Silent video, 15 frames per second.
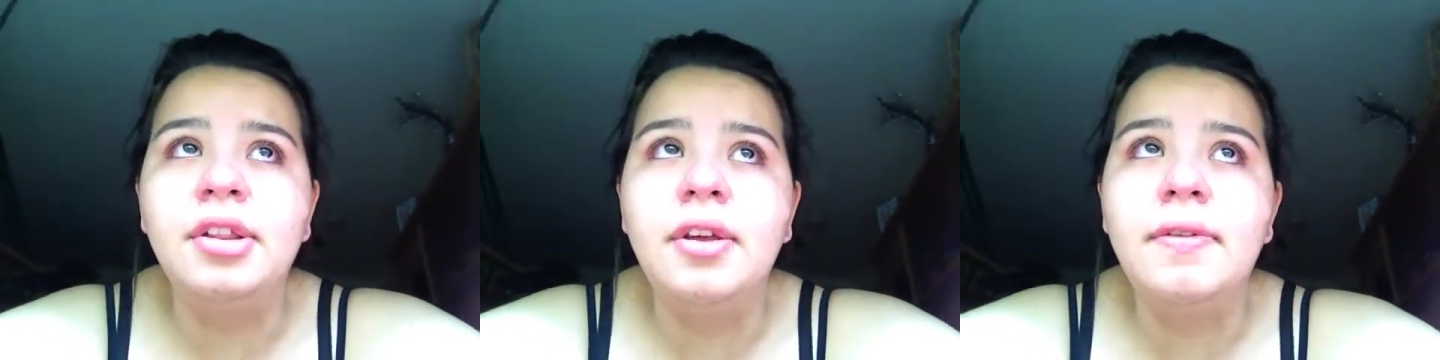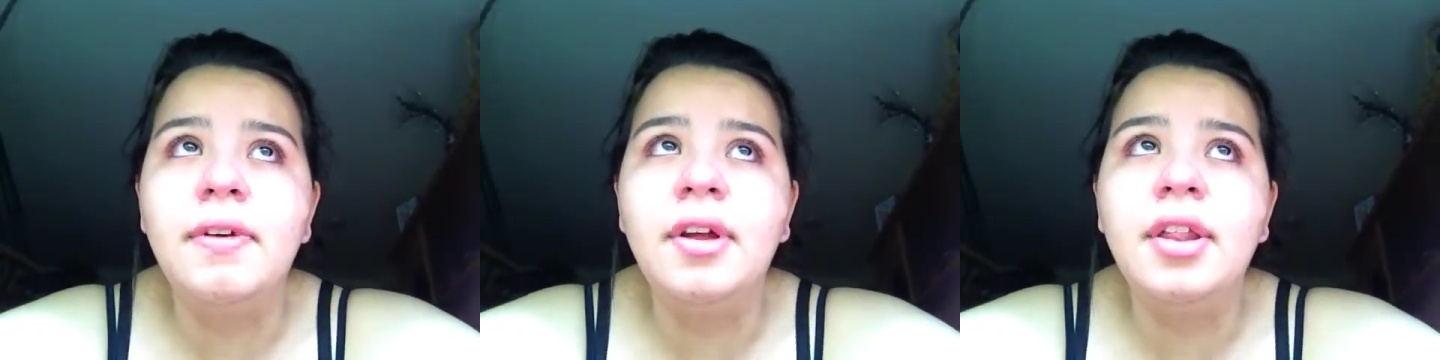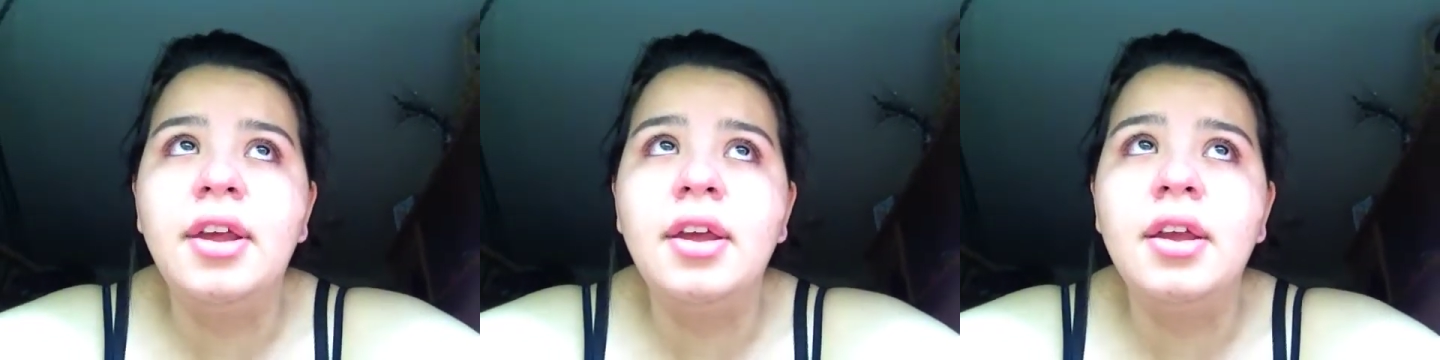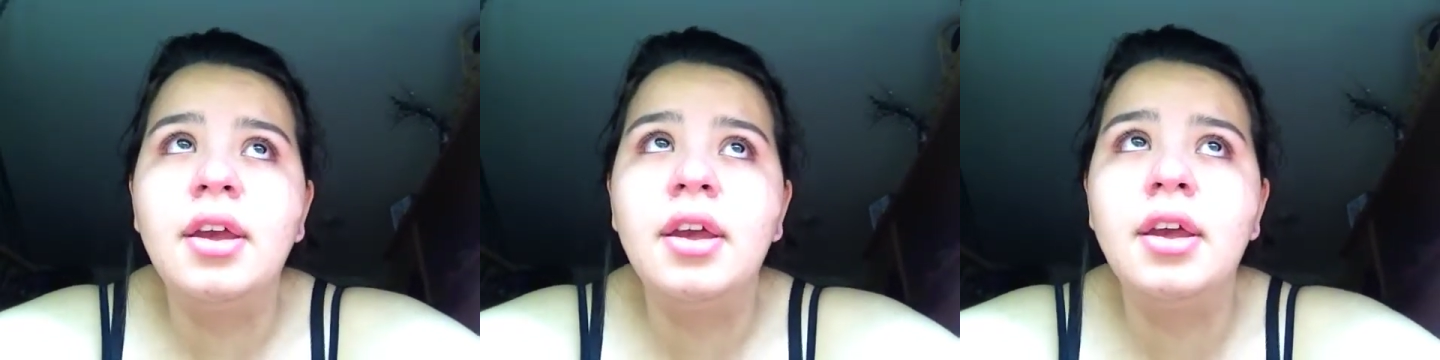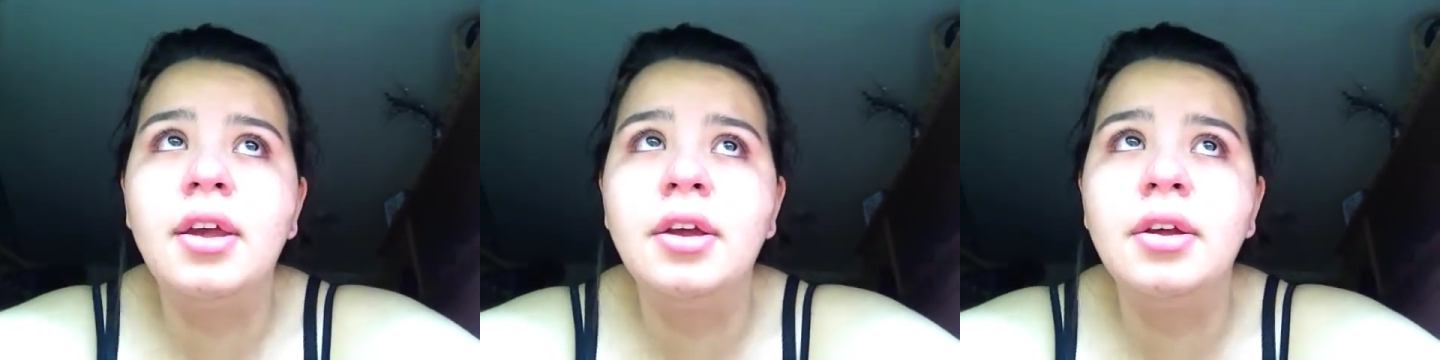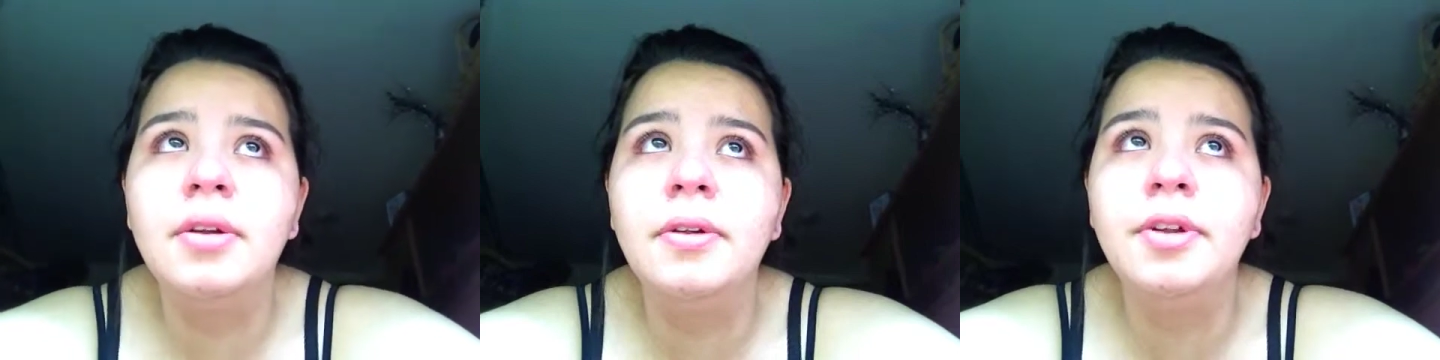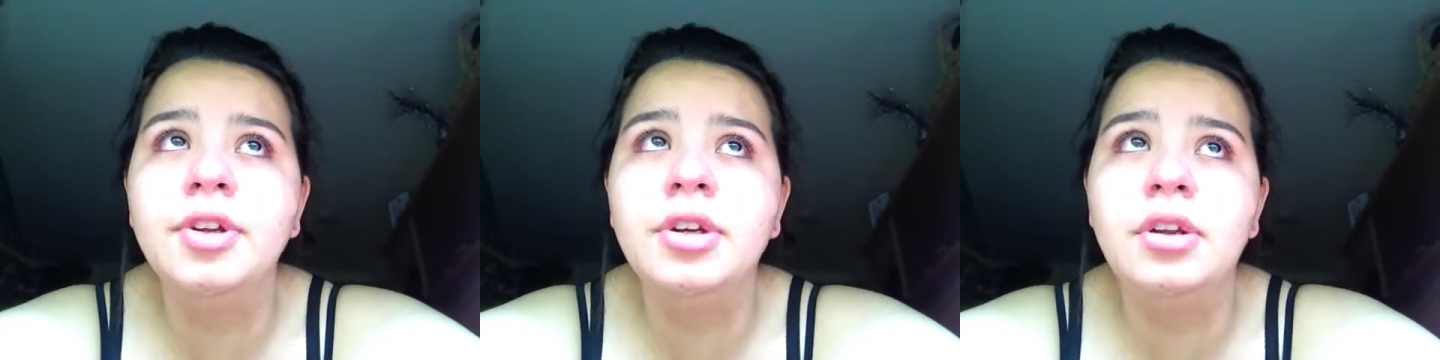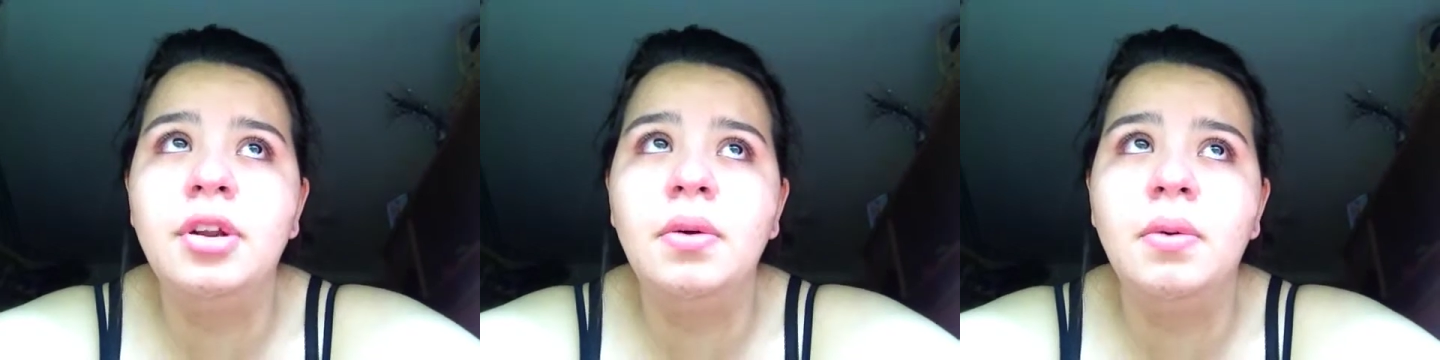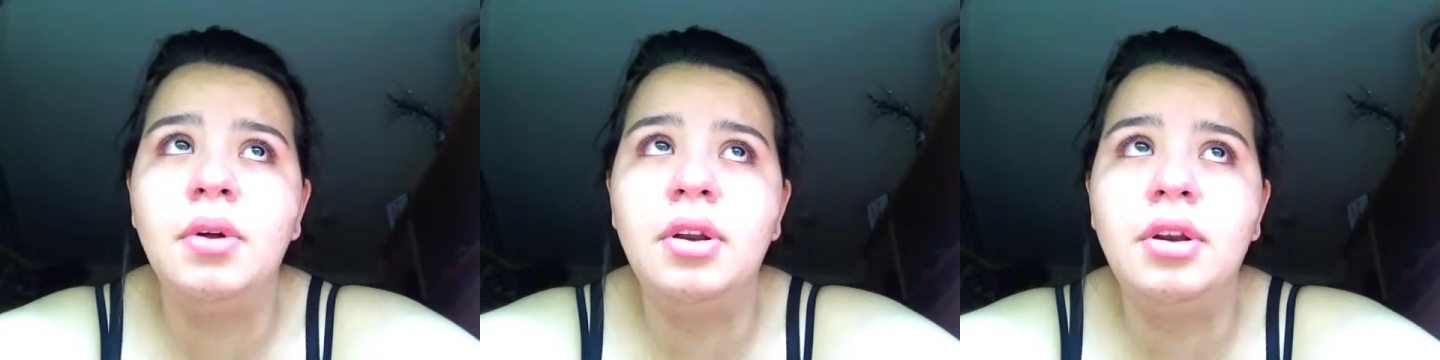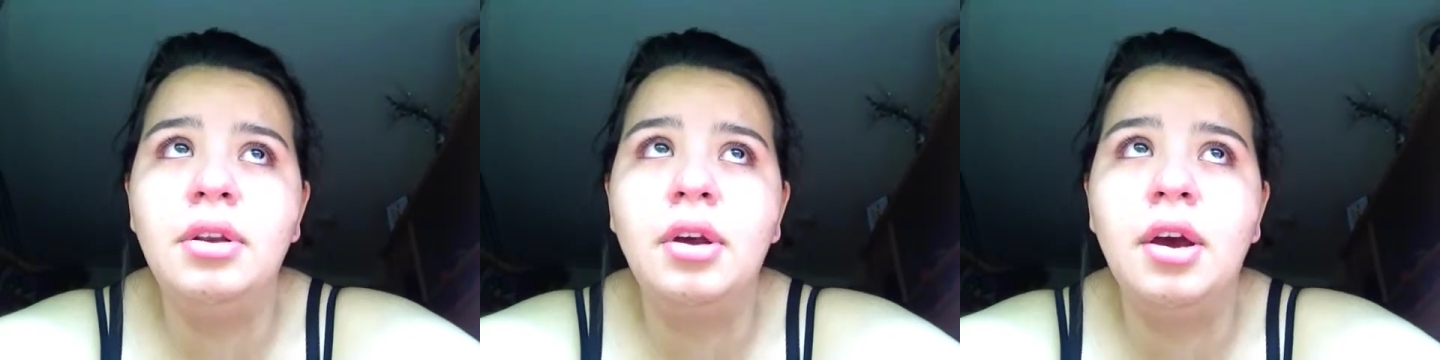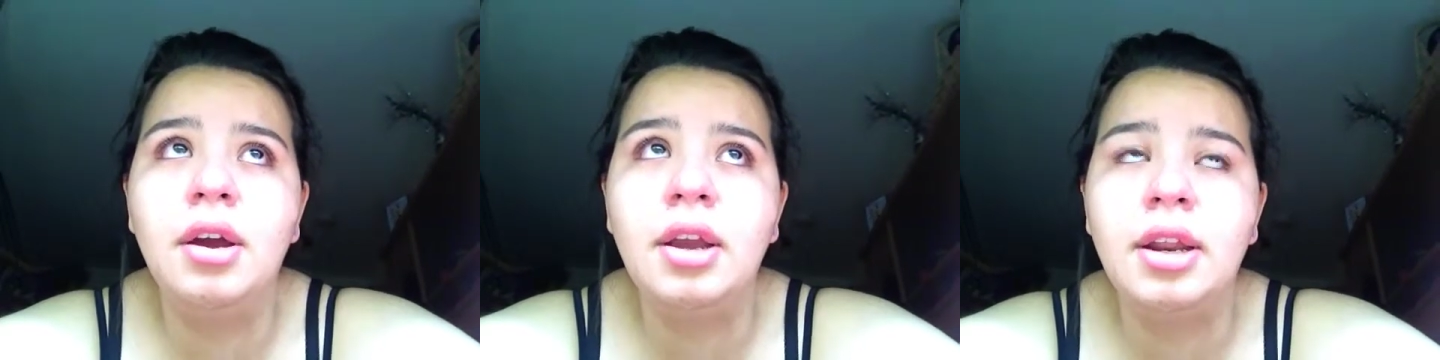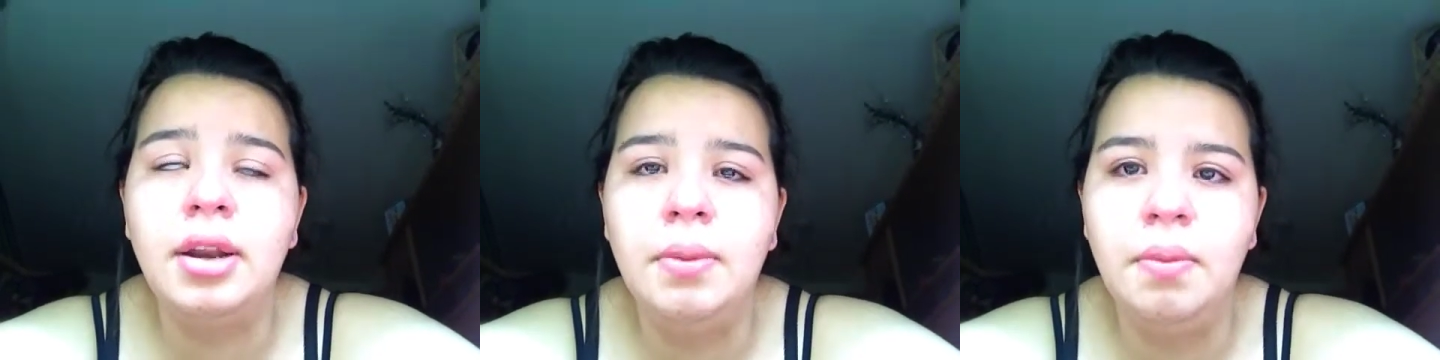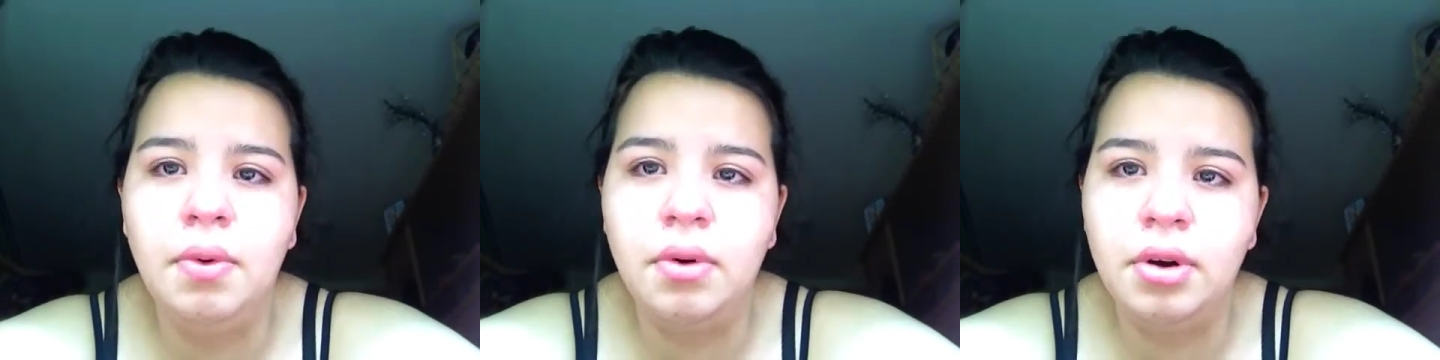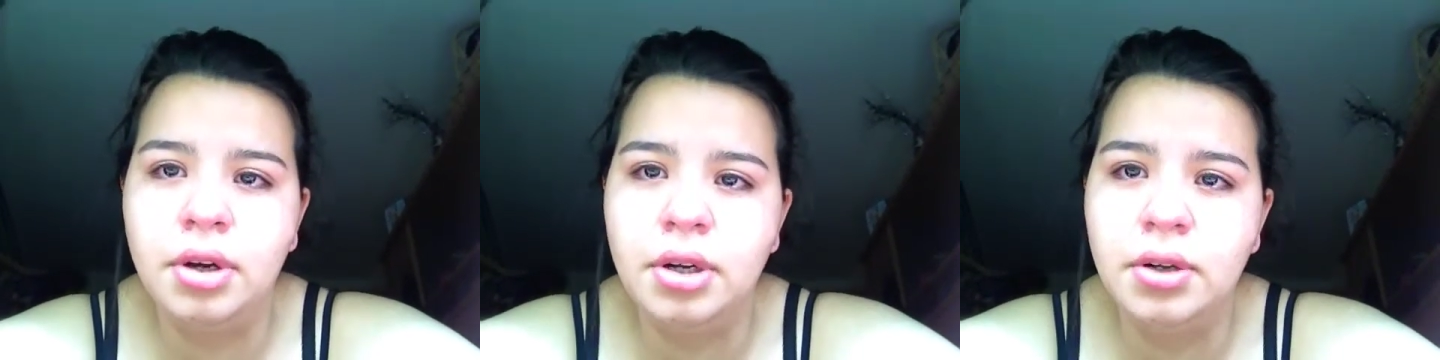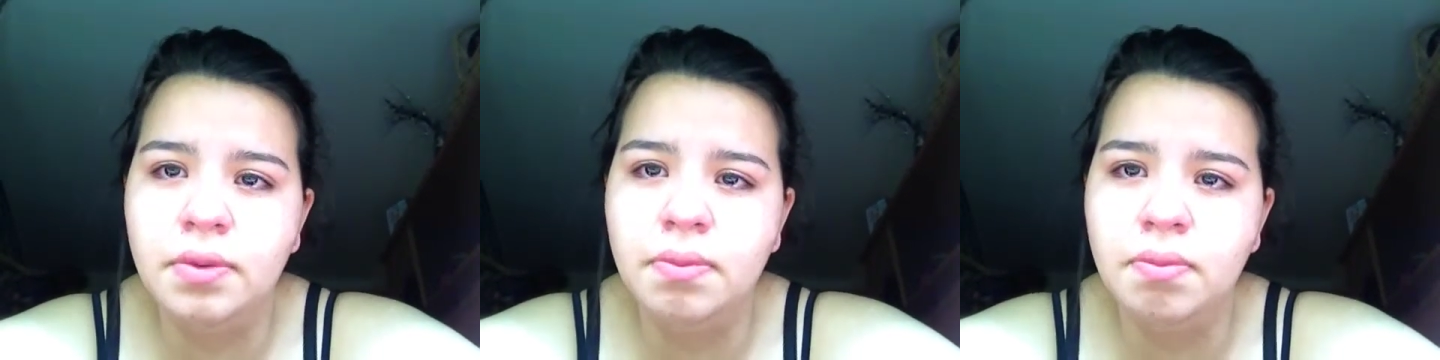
I felt like she didn't want to talk anymore,